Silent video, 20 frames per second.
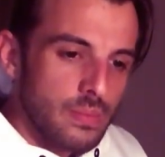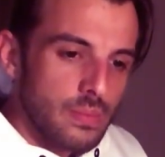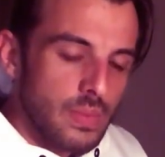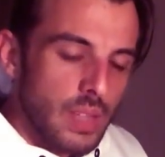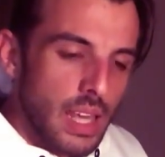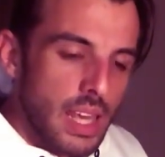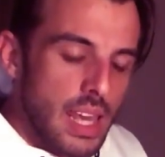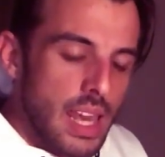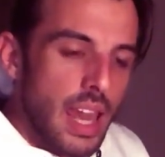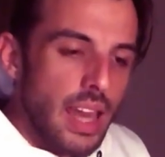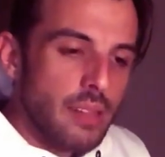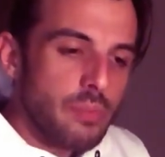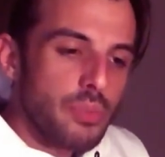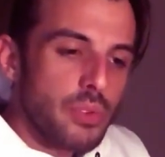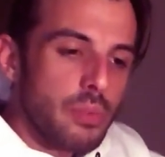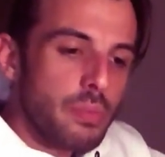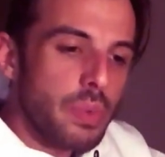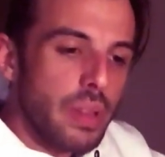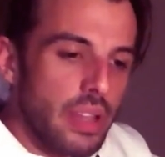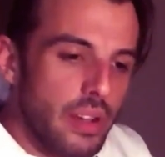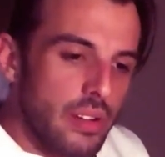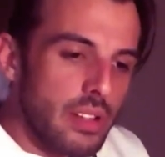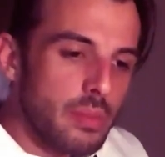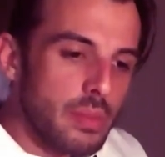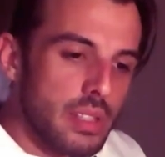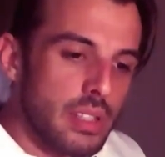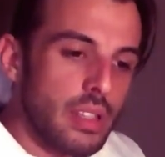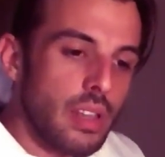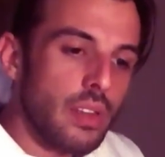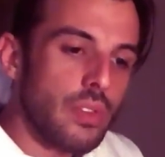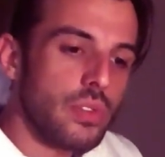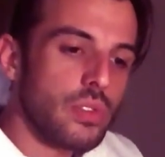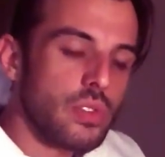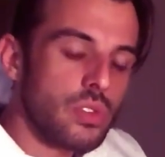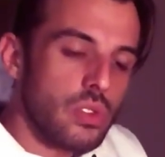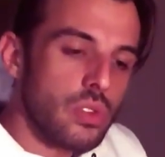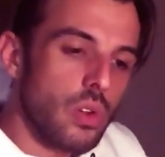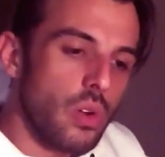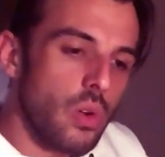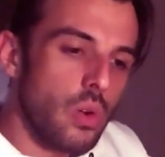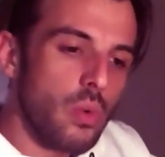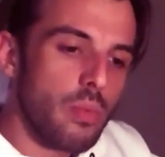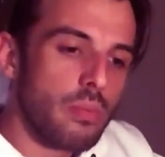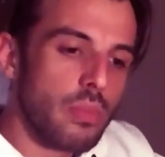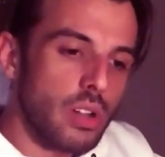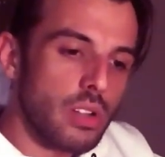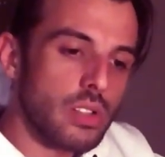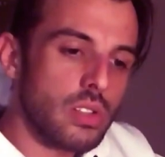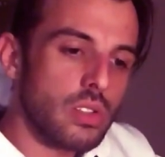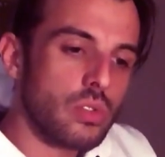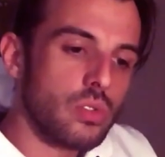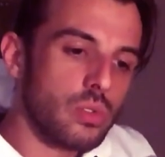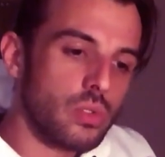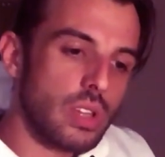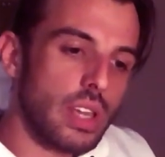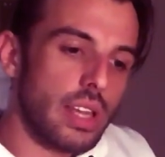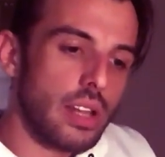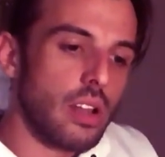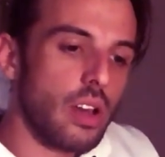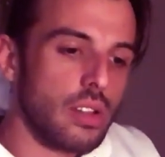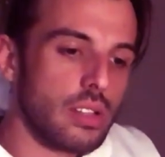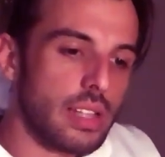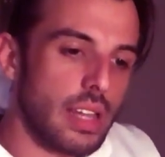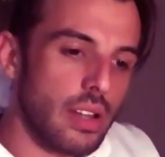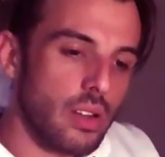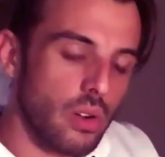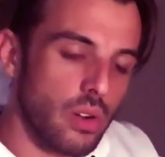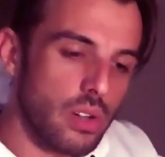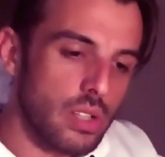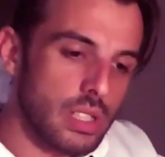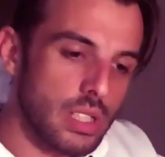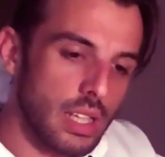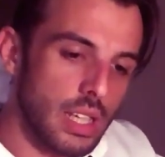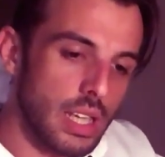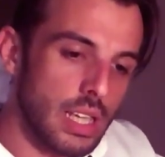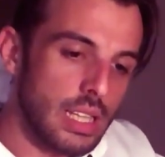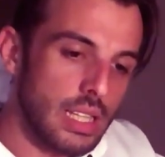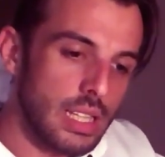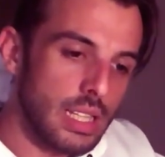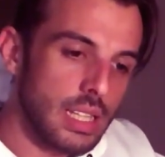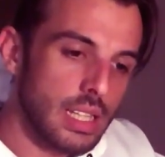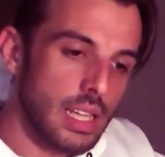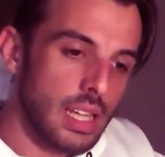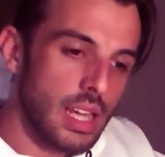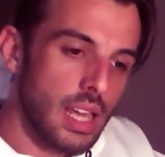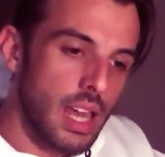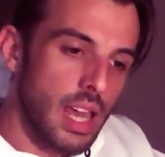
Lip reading: he had prepared himself so much to get on that horse again,